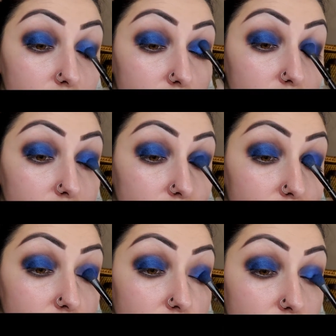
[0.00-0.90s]

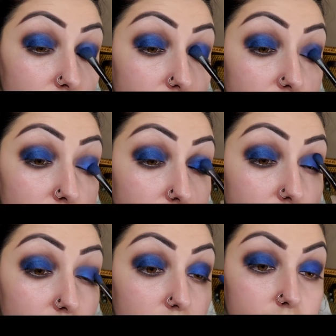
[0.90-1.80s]

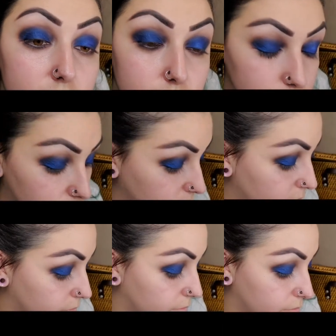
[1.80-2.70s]

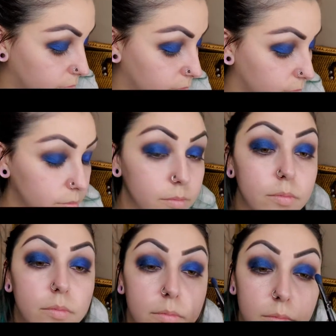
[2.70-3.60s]
(no one is talking)